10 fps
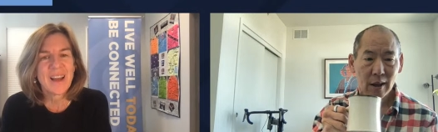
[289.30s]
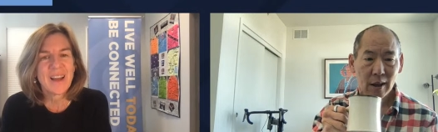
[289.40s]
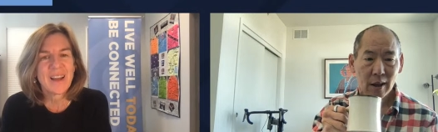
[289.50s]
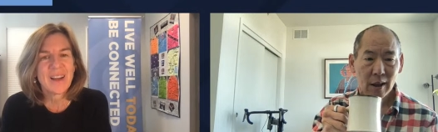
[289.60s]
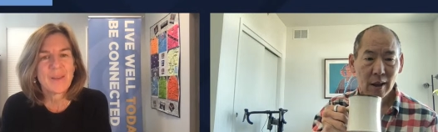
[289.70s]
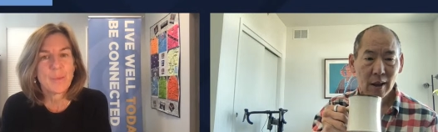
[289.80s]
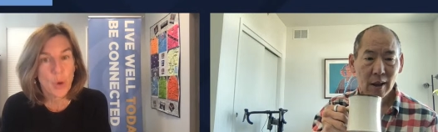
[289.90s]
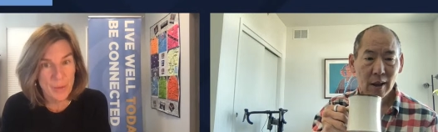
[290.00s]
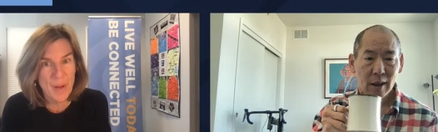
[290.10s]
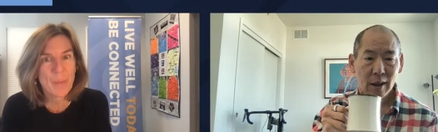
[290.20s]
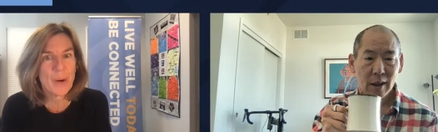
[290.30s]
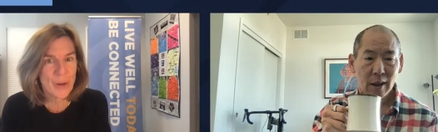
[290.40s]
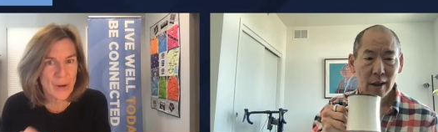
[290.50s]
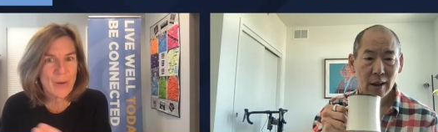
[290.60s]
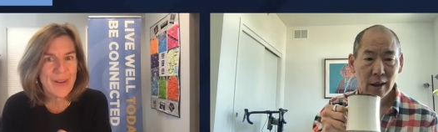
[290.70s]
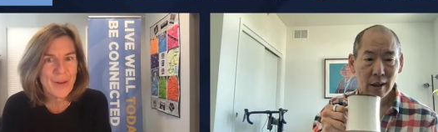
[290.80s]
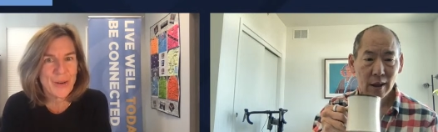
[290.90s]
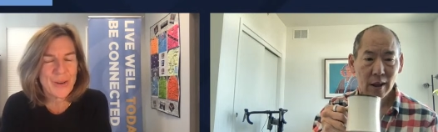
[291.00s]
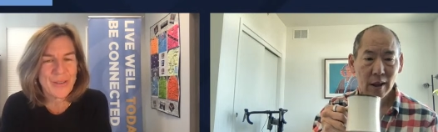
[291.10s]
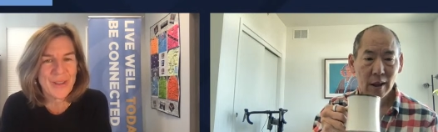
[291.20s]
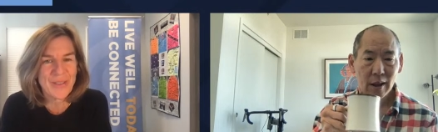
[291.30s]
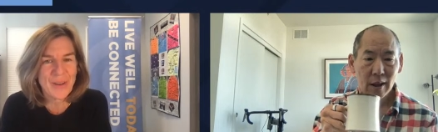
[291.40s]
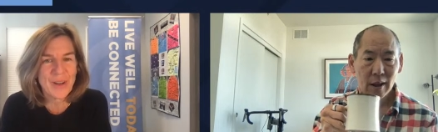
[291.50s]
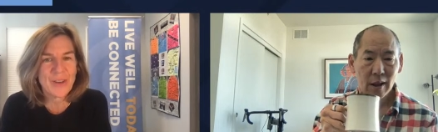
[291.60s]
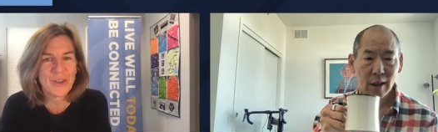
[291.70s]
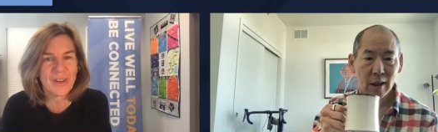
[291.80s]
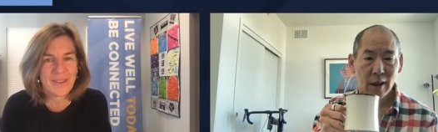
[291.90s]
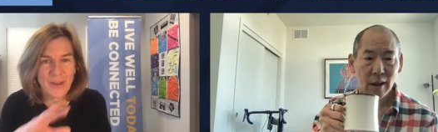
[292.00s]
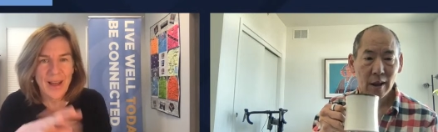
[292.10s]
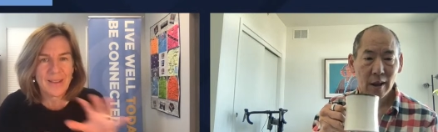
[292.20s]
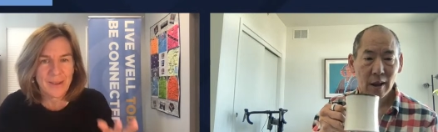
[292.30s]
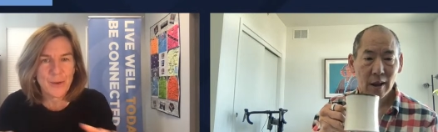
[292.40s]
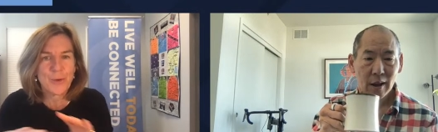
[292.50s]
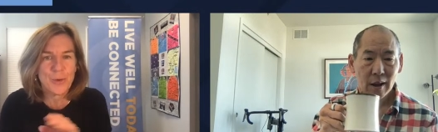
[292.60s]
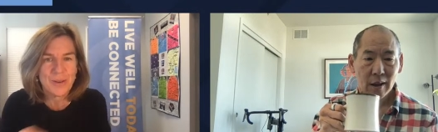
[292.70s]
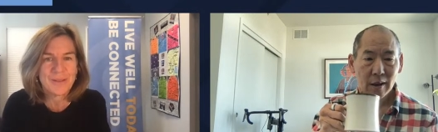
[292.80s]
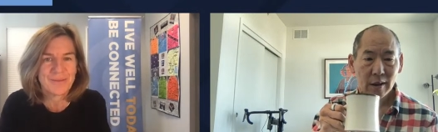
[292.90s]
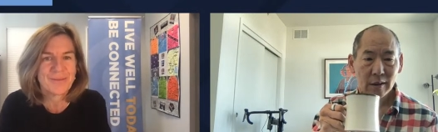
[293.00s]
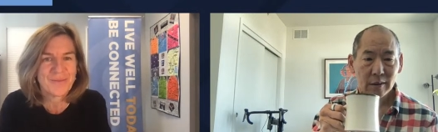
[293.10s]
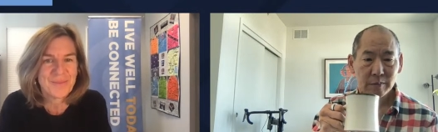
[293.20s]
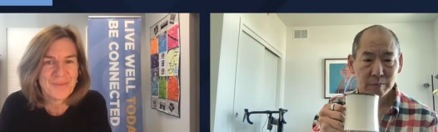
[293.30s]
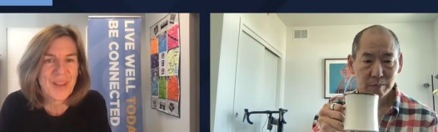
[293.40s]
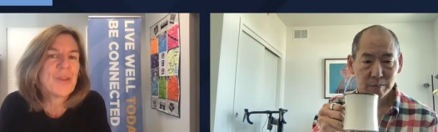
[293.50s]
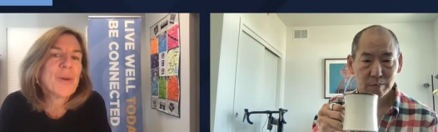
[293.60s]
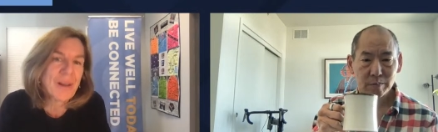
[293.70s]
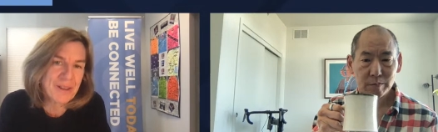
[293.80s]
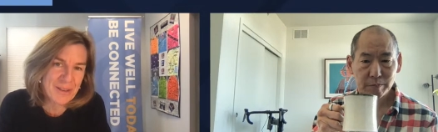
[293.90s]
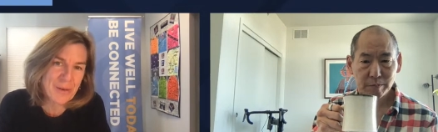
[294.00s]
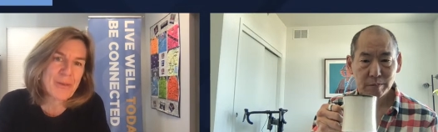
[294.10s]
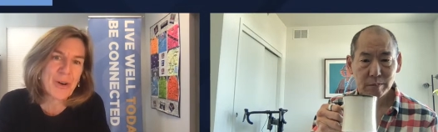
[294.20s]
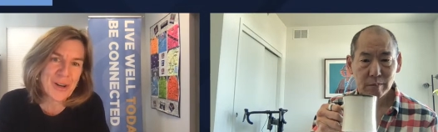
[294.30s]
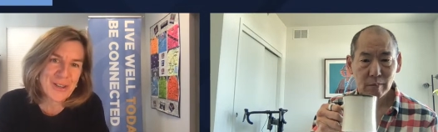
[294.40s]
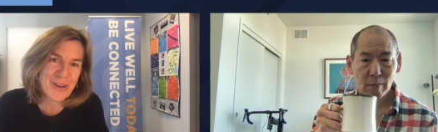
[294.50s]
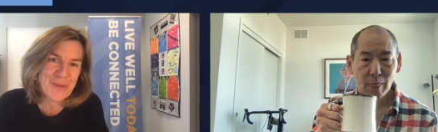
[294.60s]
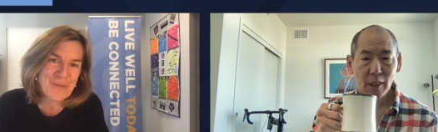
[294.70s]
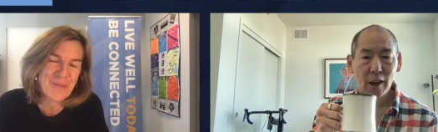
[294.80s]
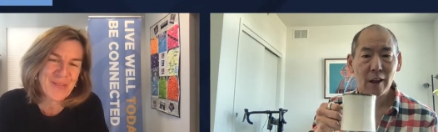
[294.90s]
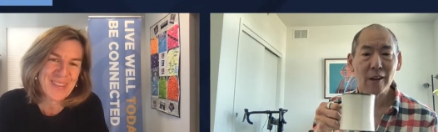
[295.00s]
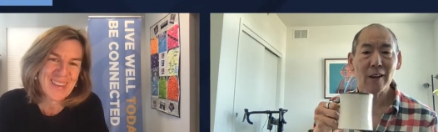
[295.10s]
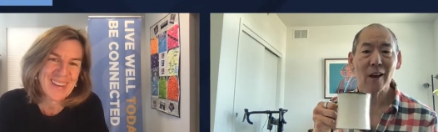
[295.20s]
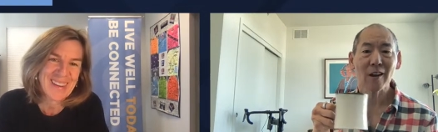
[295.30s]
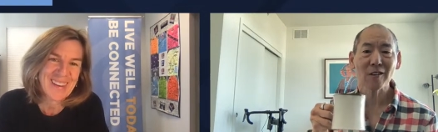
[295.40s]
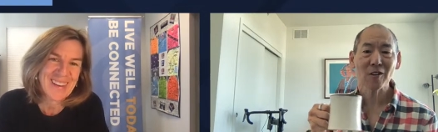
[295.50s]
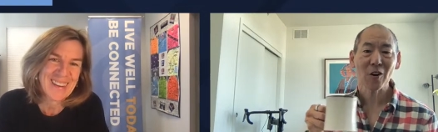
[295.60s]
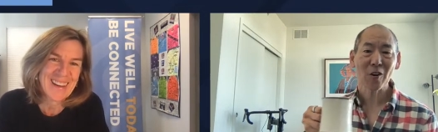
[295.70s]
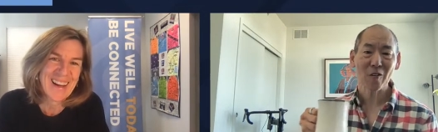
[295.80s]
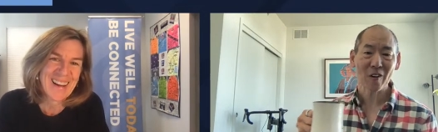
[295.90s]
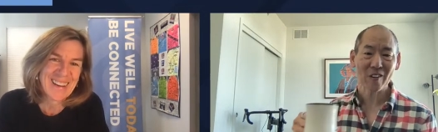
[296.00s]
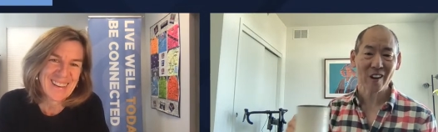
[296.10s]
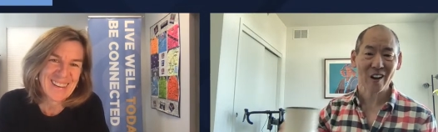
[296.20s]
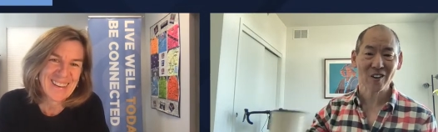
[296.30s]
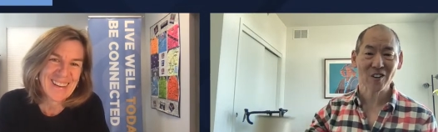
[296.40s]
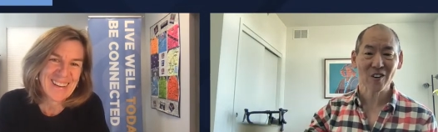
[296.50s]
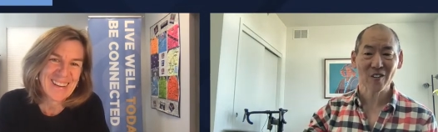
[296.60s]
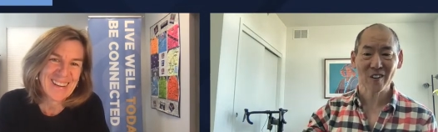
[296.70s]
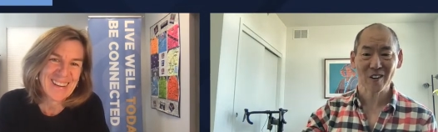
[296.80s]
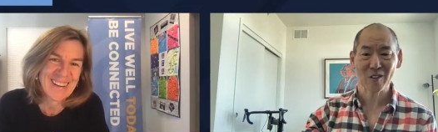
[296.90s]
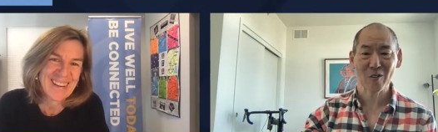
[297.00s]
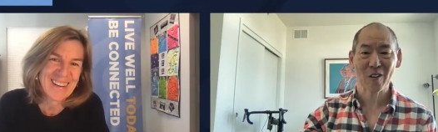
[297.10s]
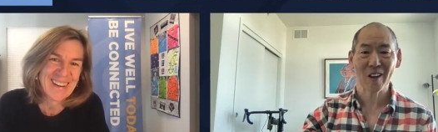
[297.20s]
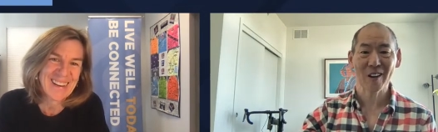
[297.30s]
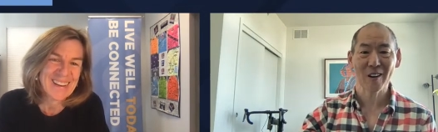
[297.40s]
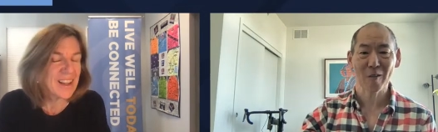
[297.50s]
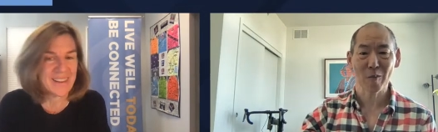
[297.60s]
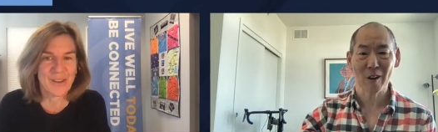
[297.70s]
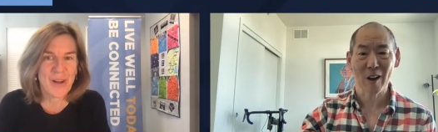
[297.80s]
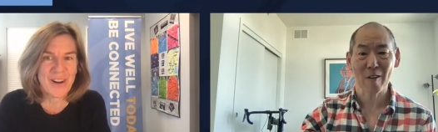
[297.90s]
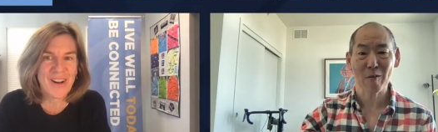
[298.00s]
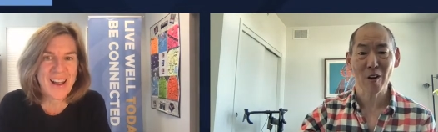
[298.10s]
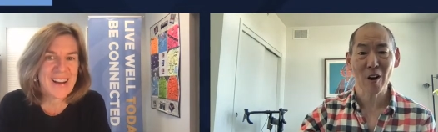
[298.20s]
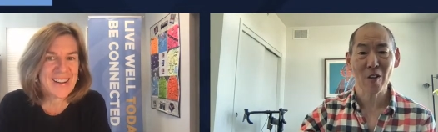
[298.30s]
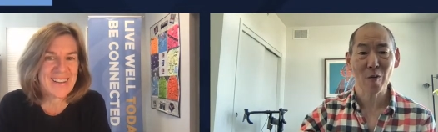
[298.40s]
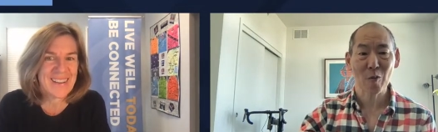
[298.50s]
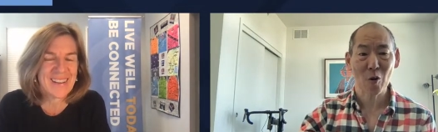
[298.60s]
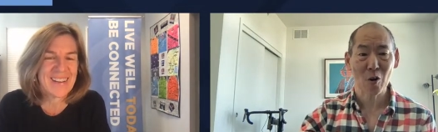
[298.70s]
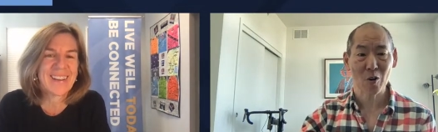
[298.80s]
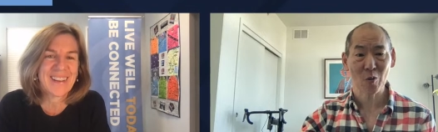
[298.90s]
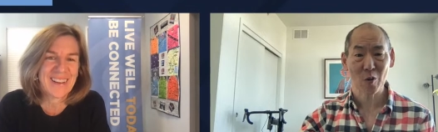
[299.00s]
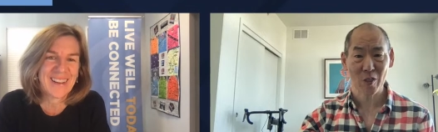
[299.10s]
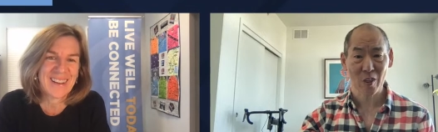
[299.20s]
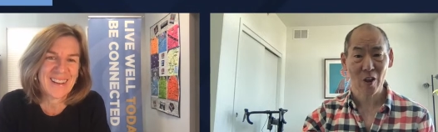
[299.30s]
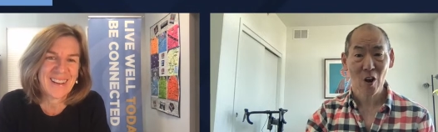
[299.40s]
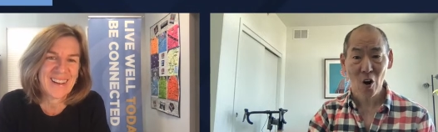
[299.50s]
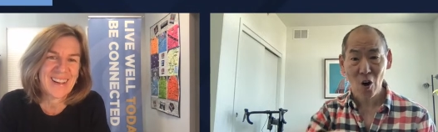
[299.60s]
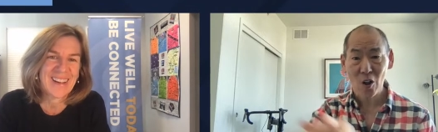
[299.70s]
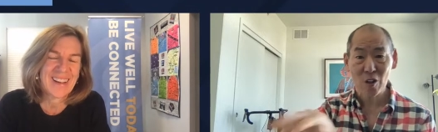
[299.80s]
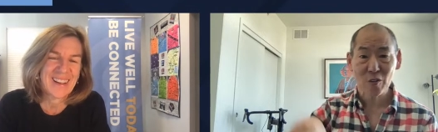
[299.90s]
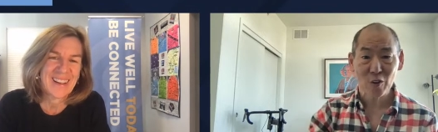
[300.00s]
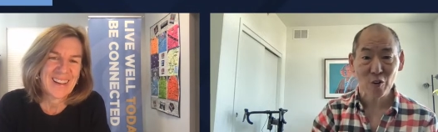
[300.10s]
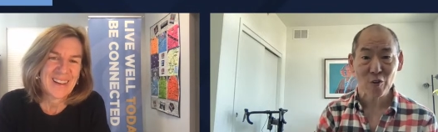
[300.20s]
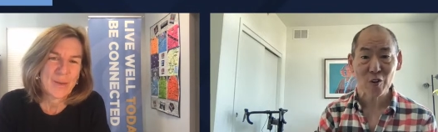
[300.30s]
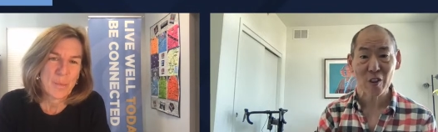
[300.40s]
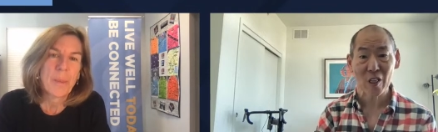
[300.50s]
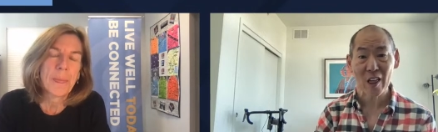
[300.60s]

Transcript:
Speaker 1: uh, board member, co-founder of the foundation. So that's who that's who Kevin's referring to.
Speaker 2: Yeah, sorry about that. I should have explained it, that's but I've right. been on the board with all of you for the